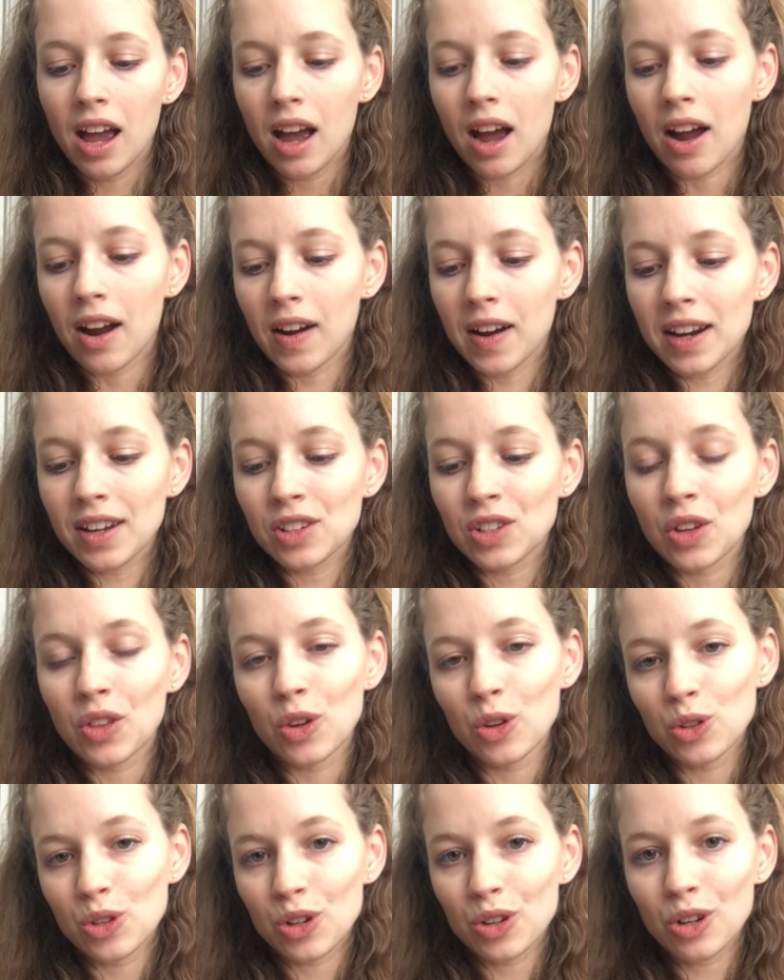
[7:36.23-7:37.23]
All right, so
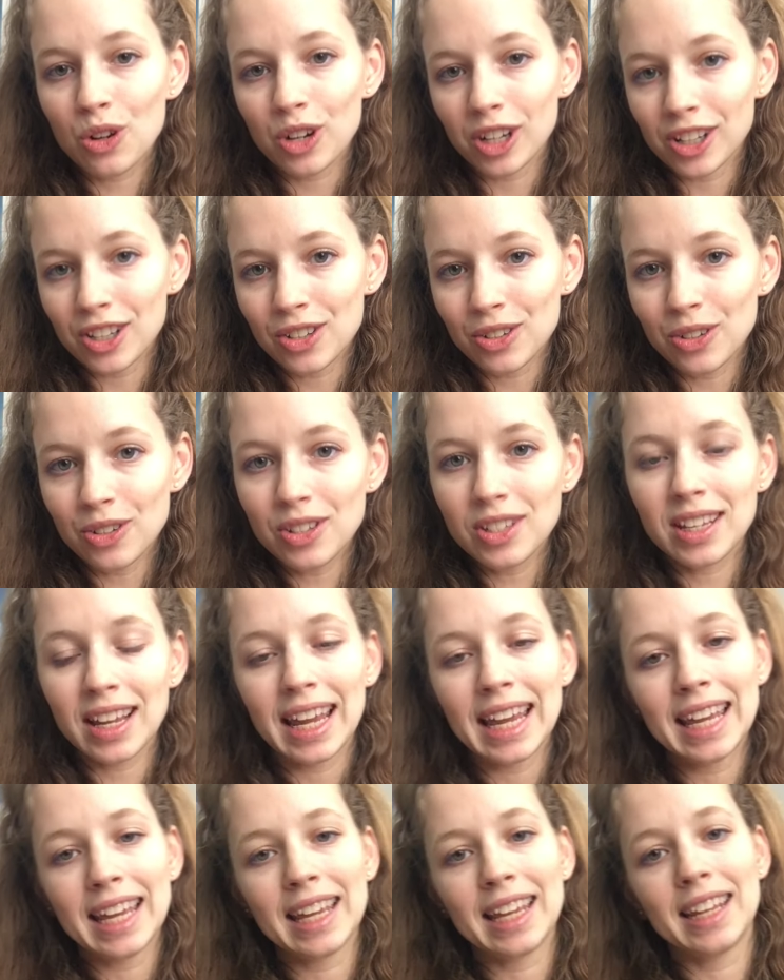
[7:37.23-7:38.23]
those are the crystals
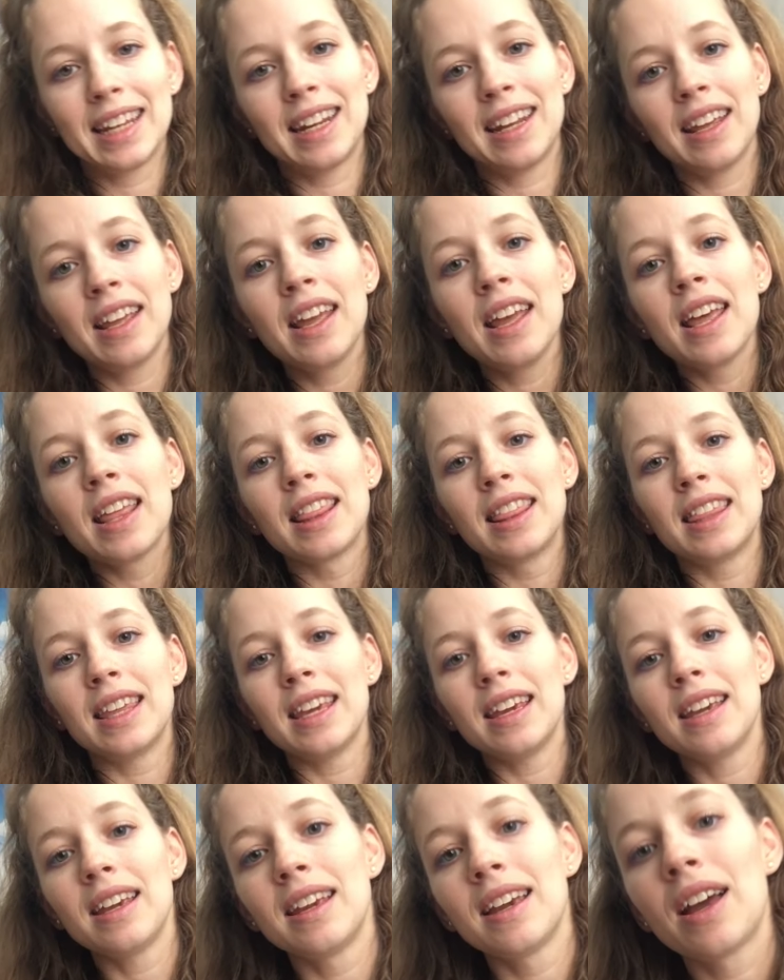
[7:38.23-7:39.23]
in
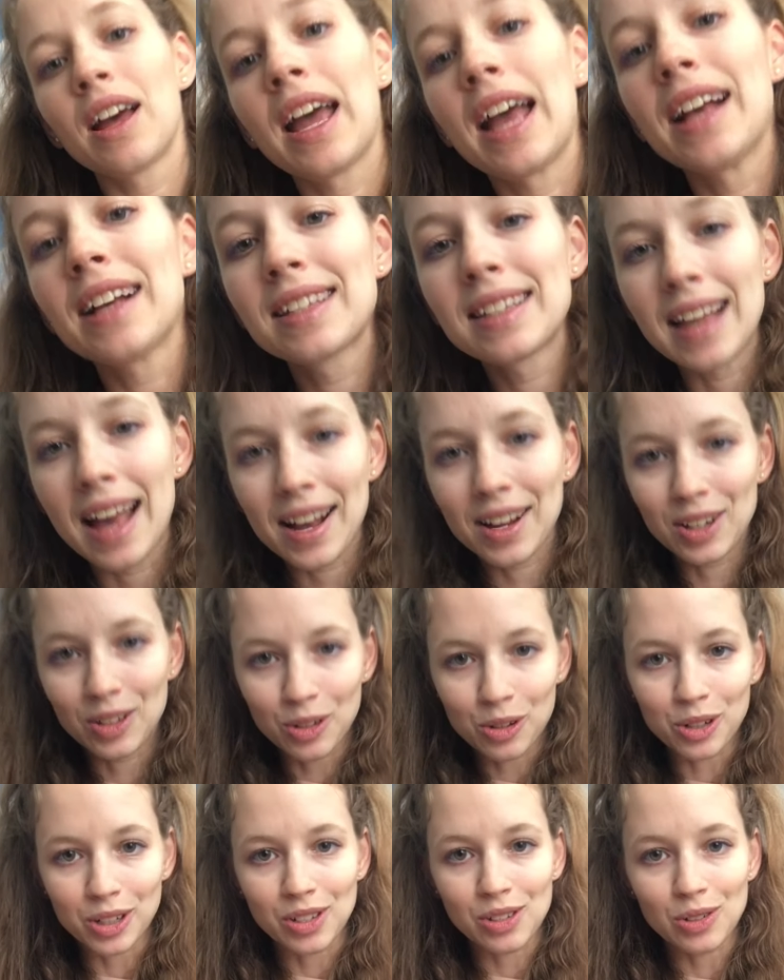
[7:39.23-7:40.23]
the hexagonal
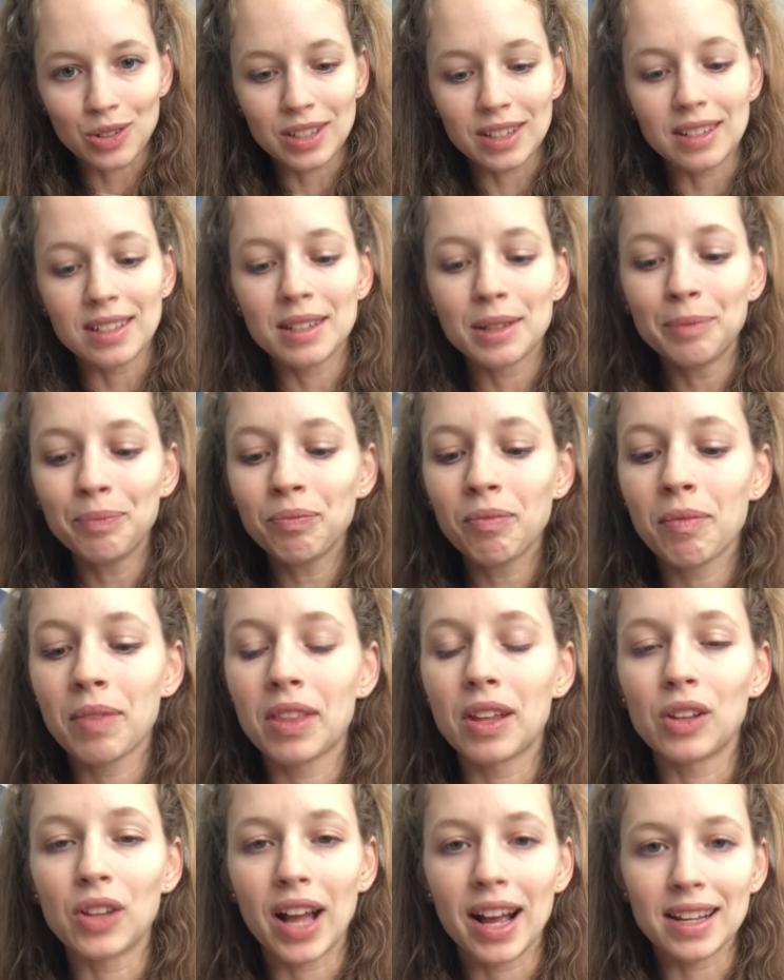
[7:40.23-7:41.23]
crystal system.
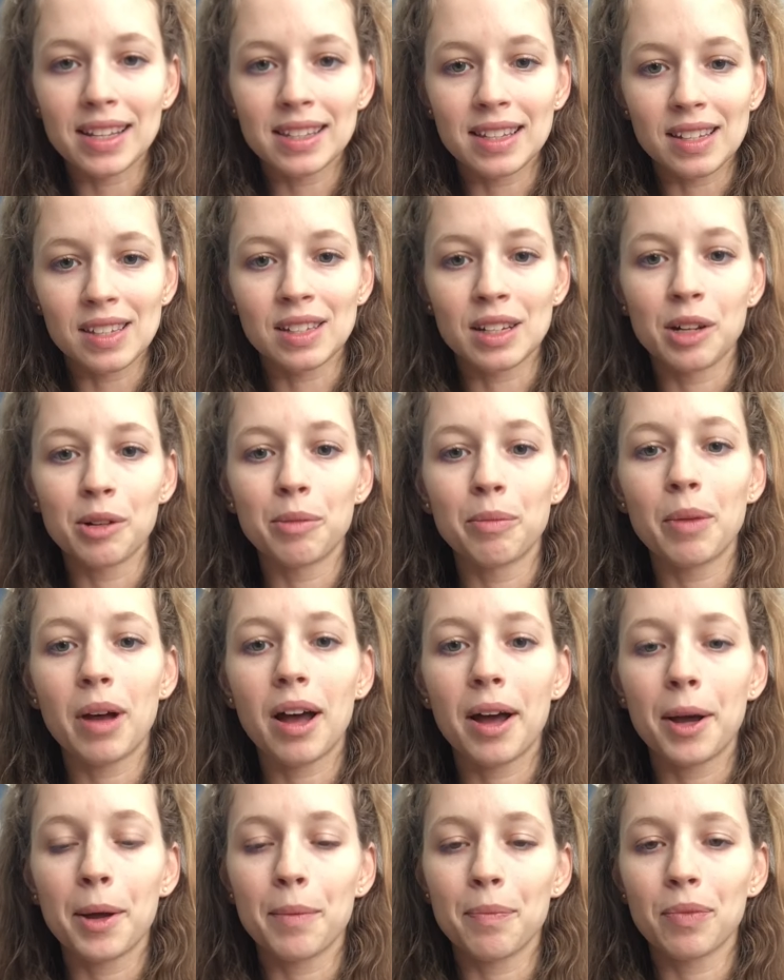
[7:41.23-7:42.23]
The last system
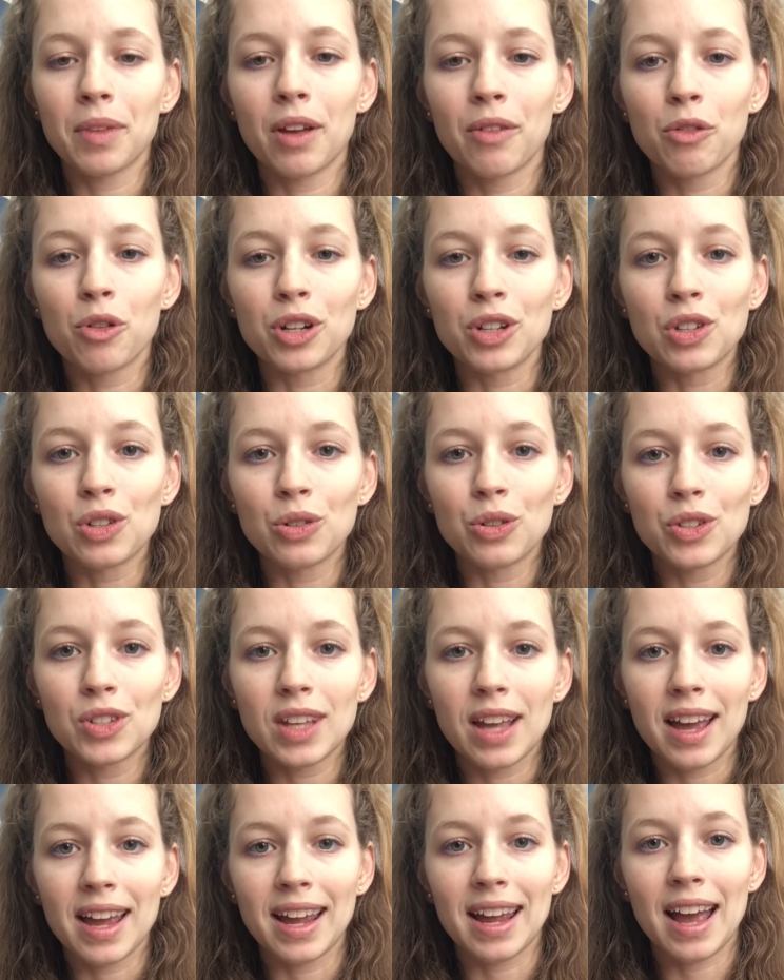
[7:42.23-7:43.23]
of crystals
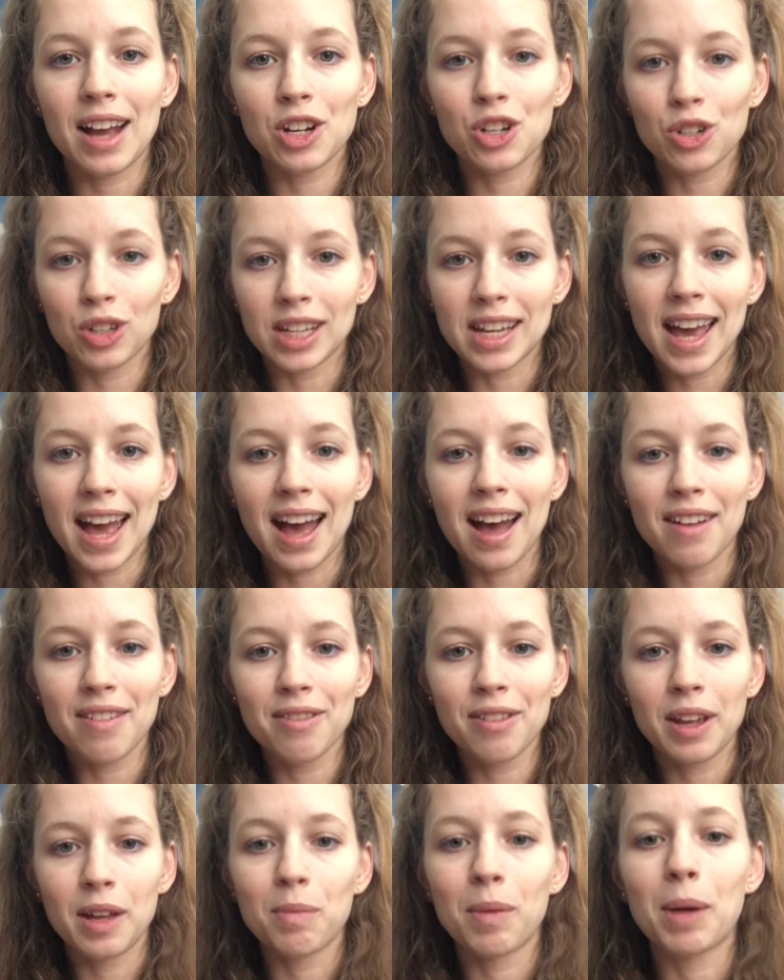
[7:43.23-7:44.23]
I actually have
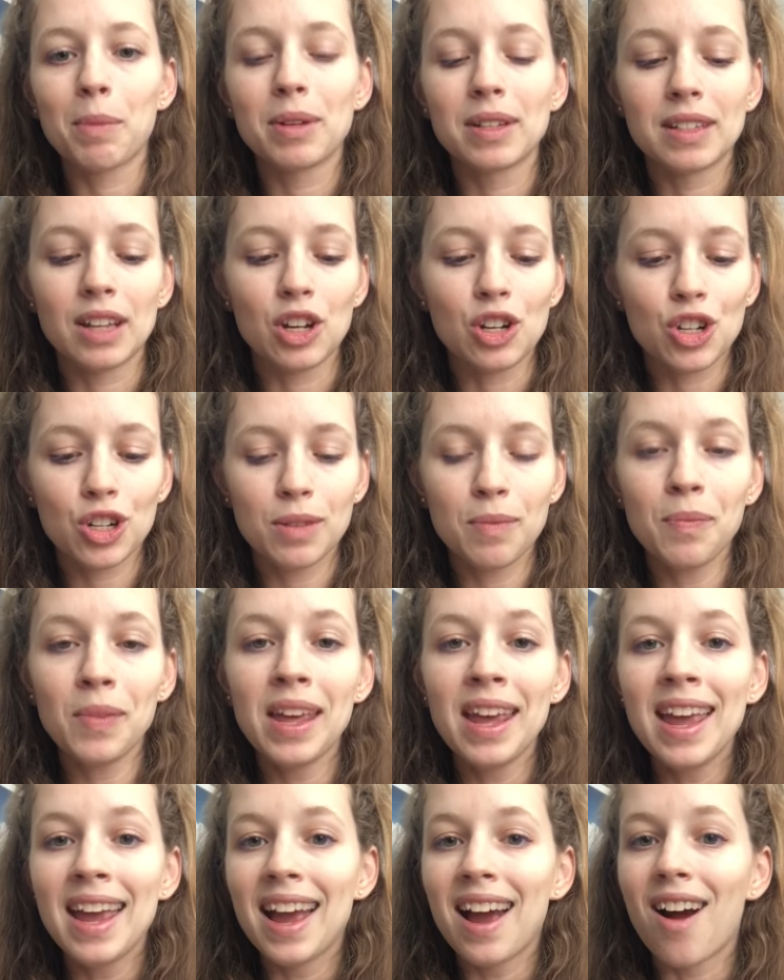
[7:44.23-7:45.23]
in my possession
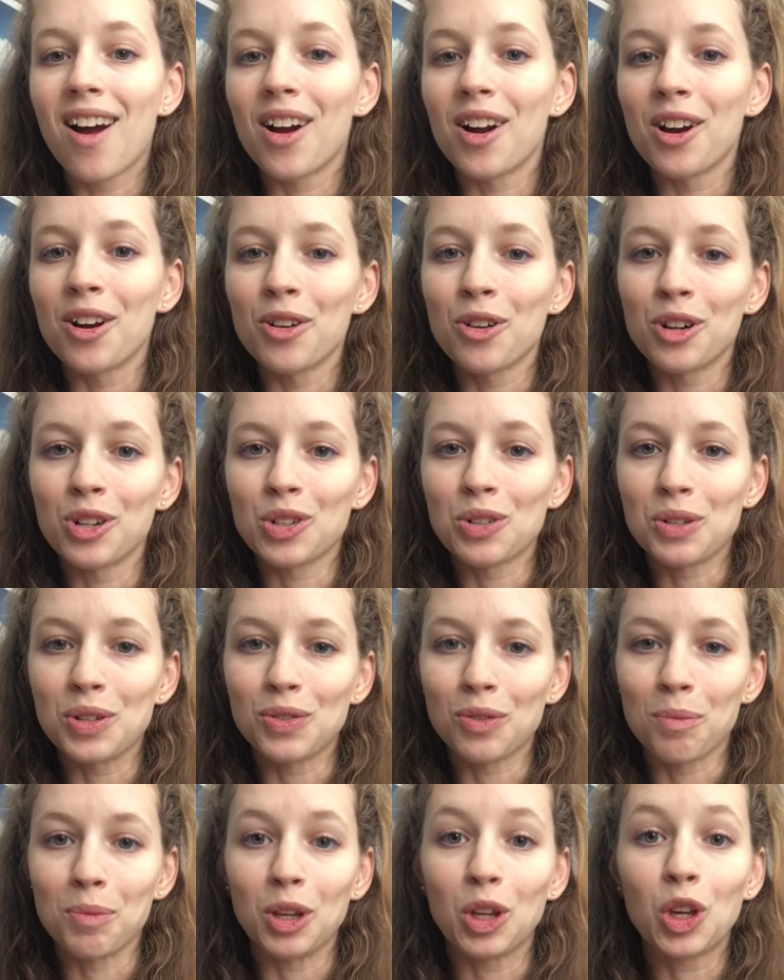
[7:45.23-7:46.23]
are crystals
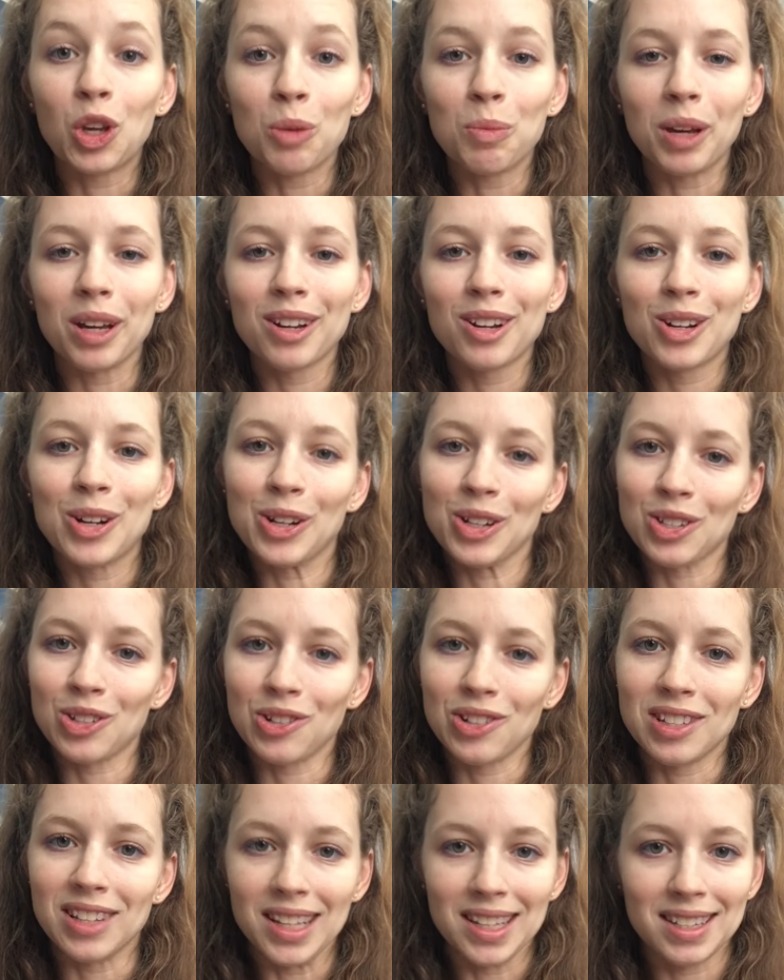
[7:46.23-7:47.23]
from the cubic crystal
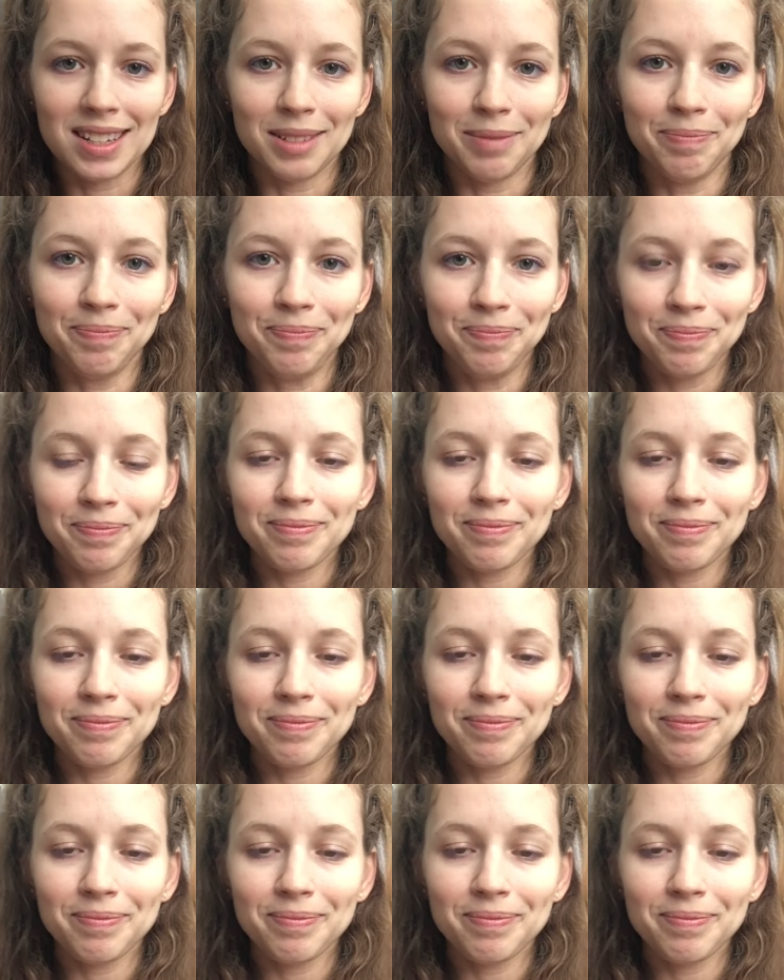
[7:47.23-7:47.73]
system.